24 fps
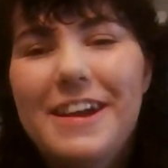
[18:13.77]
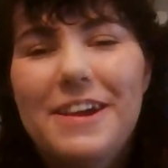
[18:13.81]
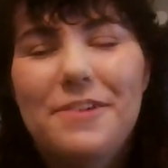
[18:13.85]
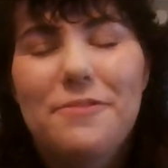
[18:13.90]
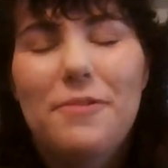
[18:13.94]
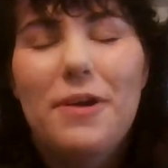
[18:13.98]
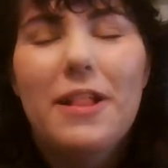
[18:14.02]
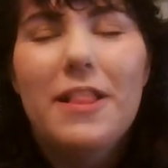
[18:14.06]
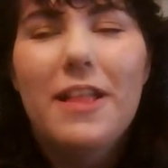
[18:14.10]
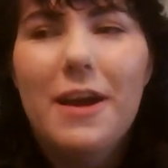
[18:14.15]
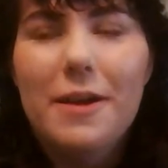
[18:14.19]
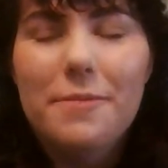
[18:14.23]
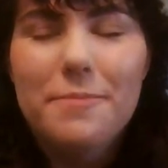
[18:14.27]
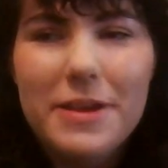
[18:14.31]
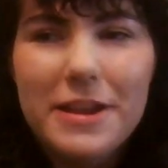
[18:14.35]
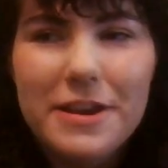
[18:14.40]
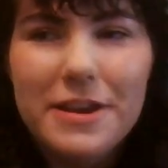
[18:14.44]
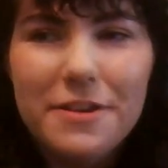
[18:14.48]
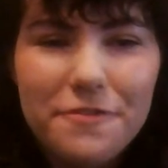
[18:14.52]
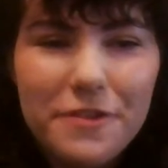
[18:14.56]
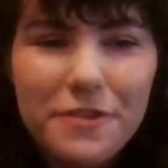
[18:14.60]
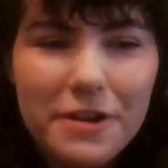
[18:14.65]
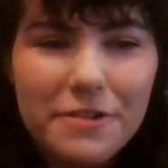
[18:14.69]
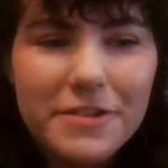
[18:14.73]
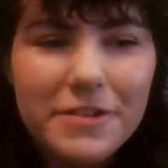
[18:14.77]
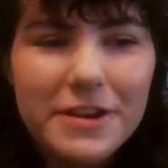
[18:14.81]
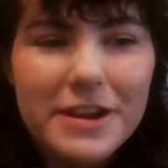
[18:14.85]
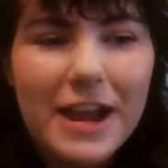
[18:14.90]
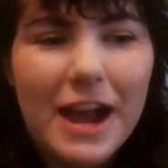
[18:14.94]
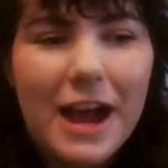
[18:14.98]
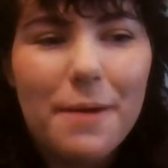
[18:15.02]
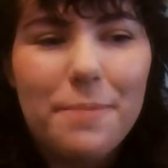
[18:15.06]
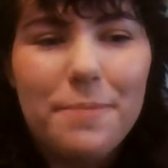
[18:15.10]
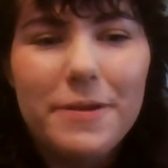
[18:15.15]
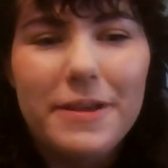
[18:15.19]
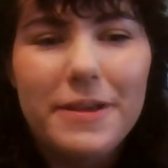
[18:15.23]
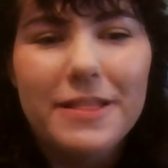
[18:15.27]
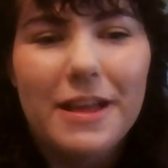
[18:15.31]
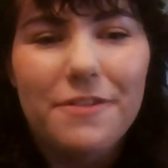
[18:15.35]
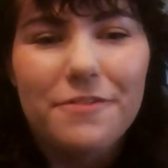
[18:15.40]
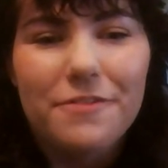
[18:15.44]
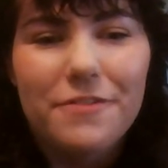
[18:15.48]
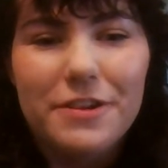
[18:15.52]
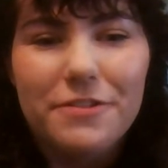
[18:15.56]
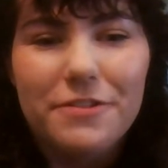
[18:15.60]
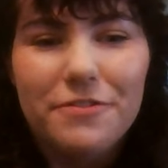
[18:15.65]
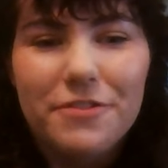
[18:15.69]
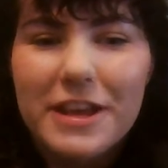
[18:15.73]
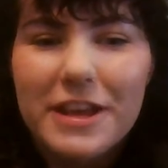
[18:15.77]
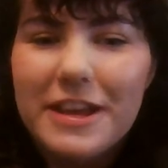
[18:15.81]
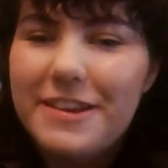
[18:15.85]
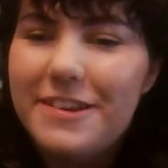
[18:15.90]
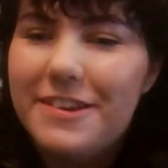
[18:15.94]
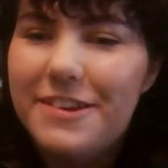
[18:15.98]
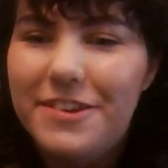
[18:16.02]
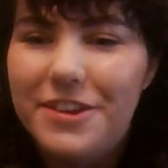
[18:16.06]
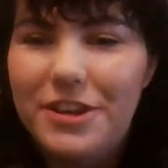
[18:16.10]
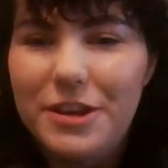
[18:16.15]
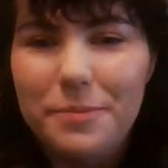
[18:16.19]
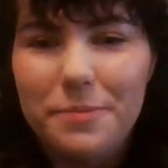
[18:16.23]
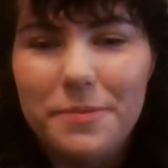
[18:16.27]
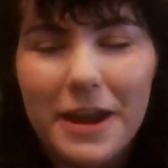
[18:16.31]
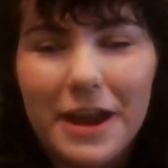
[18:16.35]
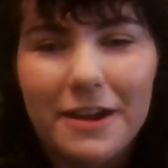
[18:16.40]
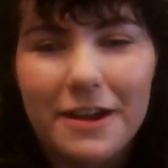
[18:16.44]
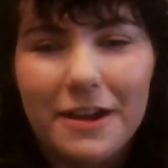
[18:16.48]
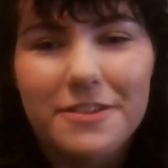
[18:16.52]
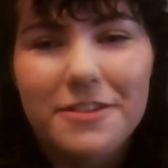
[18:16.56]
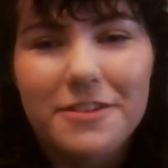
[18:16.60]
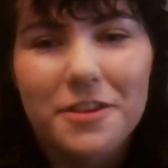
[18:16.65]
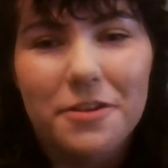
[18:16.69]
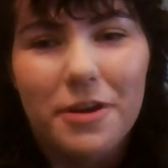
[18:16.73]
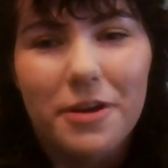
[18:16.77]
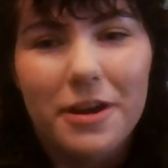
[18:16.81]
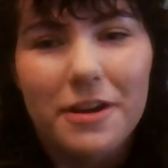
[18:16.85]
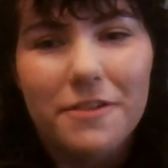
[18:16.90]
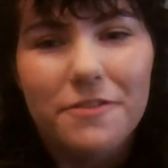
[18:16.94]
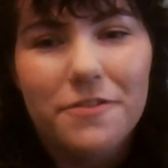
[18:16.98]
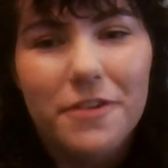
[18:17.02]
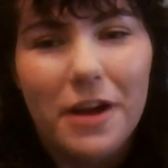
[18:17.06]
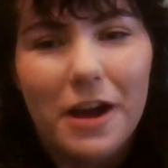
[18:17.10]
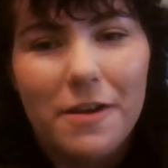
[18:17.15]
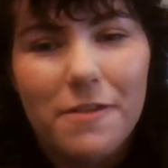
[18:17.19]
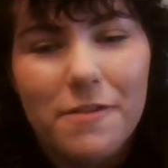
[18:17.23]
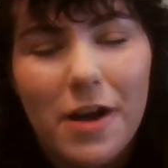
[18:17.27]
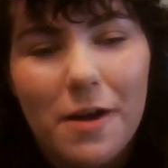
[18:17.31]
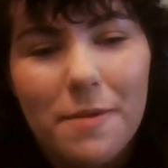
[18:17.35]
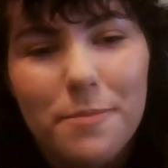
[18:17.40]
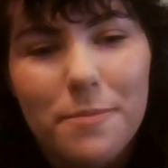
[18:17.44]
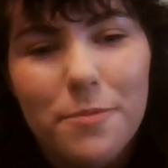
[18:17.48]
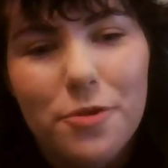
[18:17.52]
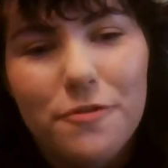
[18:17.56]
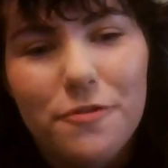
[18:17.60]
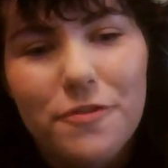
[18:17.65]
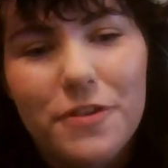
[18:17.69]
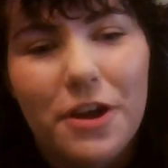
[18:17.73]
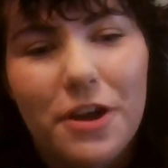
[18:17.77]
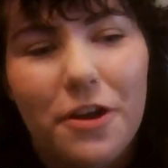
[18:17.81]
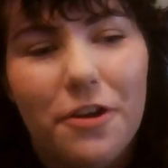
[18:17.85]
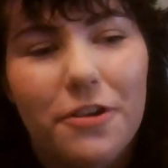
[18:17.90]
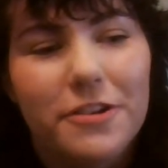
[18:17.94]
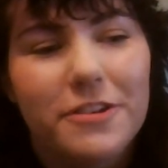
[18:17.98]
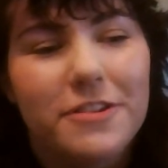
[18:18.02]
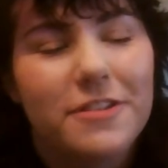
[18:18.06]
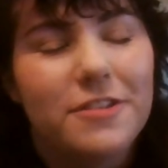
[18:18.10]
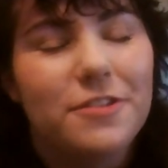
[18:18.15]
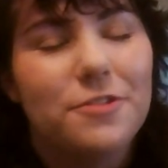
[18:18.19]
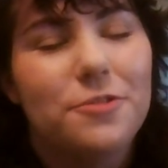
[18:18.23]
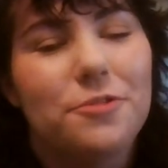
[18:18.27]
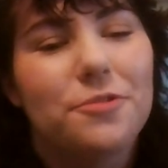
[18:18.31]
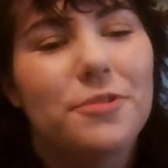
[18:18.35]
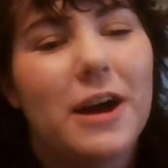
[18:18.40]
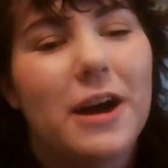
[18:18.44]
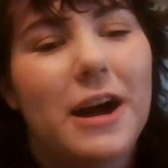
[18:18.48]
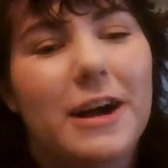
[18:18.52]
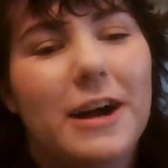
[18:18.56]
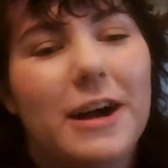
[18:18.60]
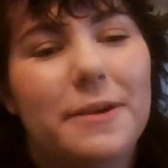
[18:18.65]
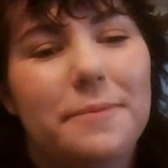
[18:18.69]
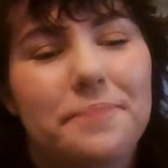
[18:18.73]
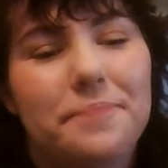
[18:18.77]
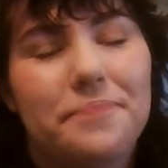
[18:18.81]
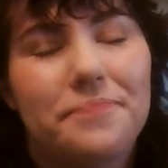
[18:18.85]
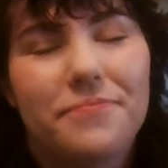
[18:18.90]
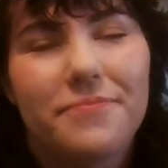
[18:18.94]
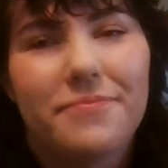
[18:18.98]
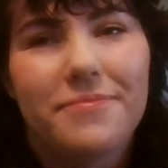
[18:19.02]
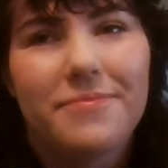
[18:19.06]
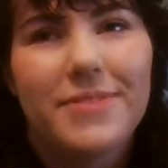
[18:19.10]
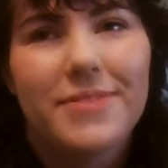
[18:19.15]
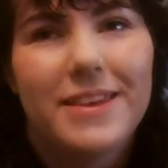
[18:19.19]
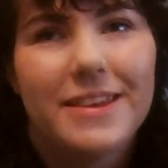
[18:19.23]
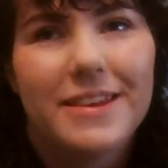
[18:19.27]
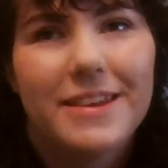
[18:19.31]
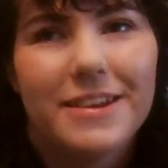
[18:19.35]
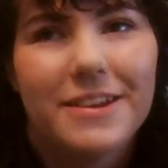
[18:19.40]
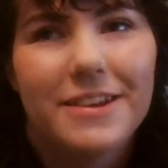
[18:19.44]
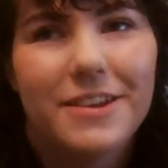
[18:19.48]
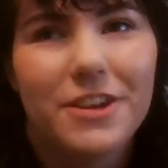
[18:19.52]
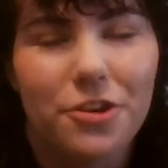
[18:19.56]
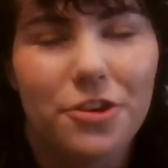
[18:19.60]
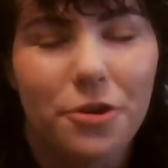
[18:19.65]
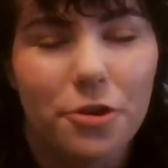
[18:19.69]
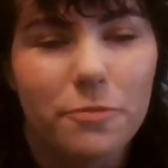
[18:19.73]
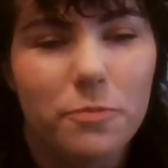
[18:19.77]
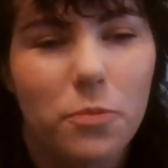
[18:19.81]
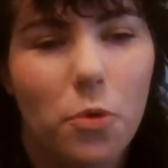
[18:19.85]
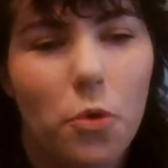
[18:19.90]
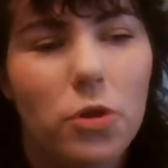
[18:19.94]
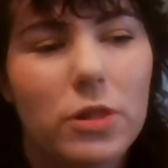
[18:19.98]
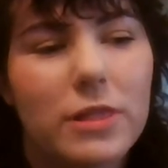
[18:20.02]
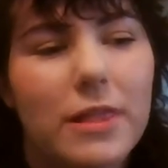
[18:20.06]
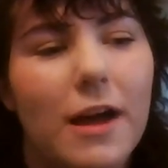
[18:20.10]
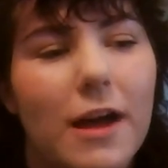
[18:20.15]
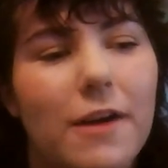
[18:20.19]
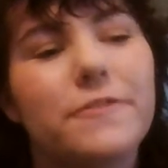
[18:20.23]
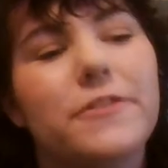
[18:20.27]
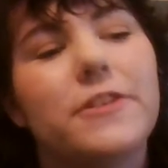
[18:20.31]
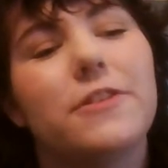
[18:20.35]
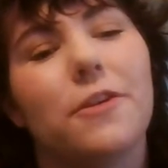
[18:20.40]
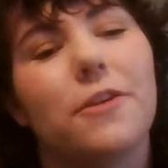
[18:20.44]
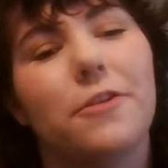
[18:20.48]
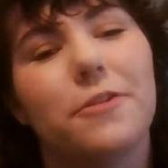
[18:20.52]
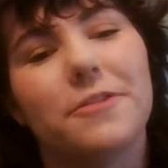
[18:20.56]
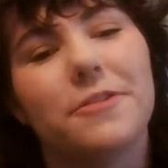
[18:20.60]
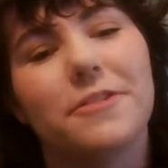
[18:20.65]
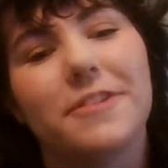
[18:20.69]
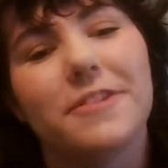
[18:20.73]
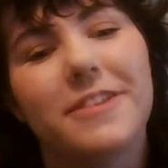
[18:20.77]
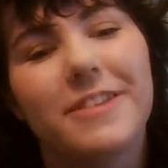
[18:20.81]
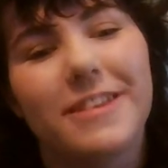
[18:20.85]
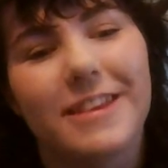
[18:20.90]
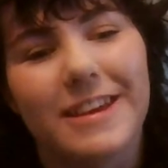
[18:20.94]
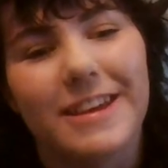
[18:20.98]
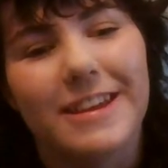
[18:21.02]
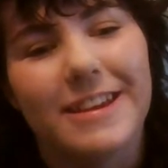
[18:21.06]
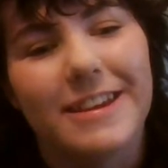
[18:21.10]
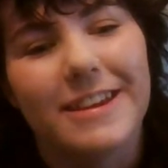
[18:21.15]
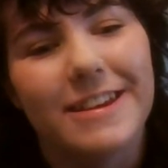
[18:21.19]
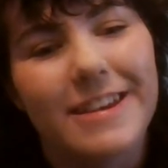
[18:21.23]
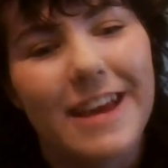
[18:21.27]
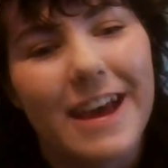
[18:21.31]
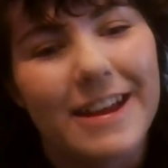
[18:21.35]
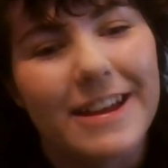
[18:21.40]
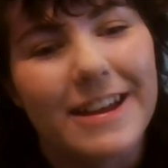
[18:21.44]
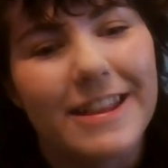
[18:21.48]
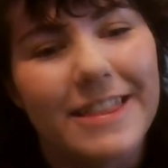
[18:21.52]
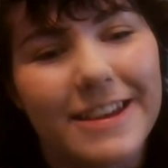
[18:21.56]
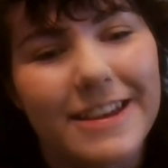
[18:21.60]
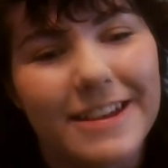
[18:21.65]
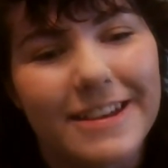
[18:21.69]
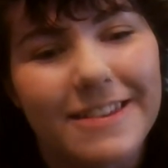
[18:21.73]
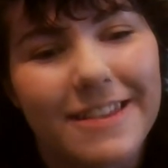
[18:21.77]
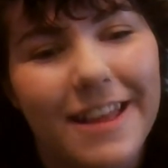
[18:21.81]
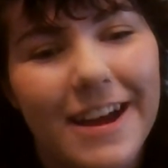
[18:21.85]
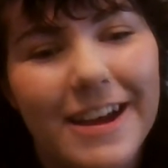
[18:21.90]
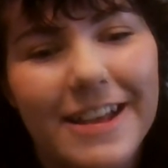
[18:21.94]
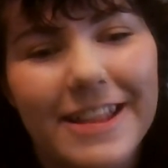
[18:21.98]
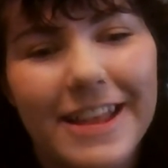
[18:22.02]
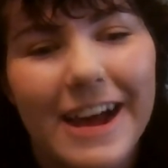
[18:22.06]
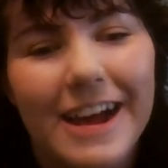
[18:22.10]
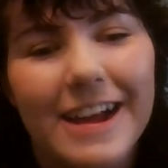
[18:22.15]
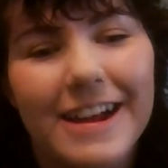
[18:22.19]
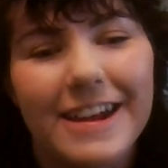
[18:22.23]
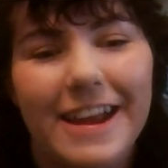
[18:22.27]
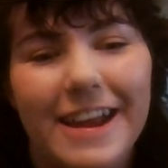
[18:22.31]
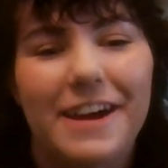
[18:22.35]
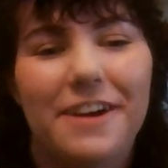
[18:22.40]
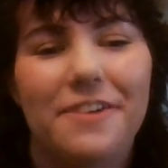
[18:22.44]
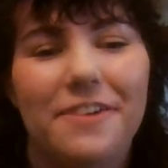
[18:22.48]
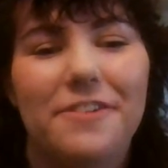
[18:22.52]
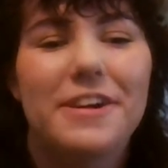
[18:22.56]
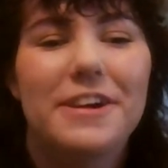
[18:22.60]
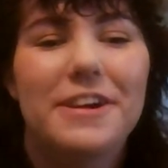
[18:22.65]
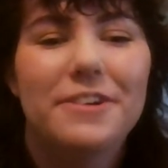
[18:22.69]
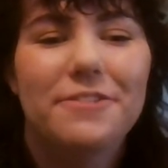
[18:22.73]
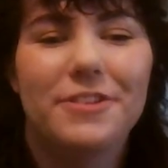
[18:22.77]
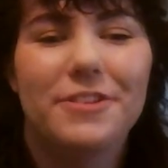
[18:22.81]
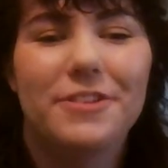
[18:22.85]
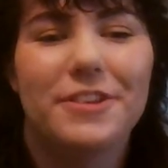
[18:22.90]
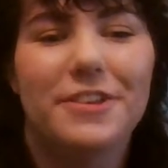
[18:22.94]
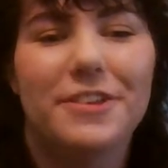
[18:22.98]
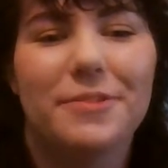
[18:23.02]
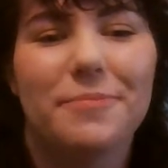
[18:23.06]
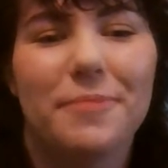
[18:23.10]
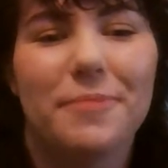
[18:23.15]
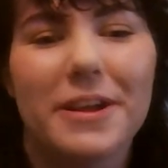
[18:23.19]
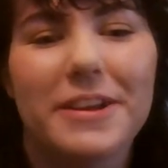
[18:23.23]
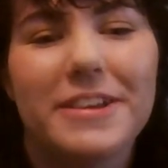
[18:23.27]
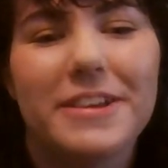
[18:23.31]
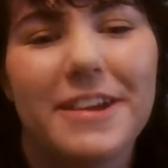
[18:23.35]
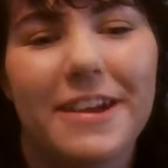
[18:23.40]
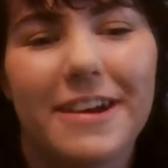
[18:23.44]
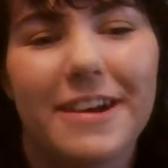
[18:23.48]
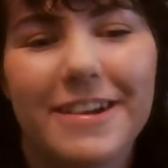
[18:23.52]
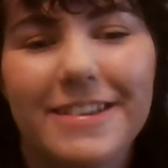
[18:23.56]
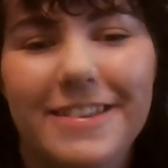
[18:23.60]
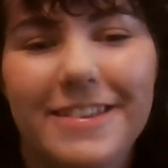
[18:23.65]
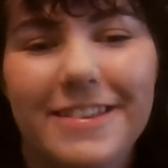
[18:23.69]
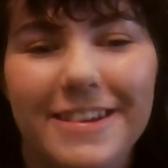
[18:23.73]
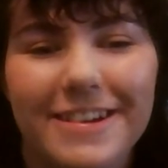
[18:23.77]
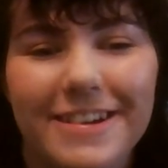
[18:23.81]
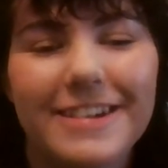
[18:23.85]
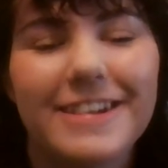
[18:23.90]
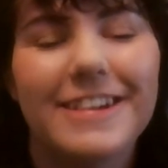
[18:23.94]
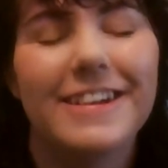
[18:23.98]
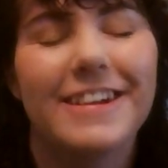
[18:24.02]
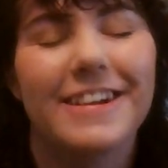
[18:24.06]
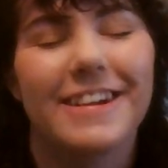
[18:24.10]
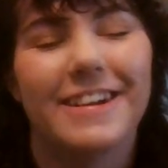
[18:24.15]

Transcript: Well, I'm in a very happy, loving relationship now, so I'm moving on to more love songs and things like that now, which is much nicer.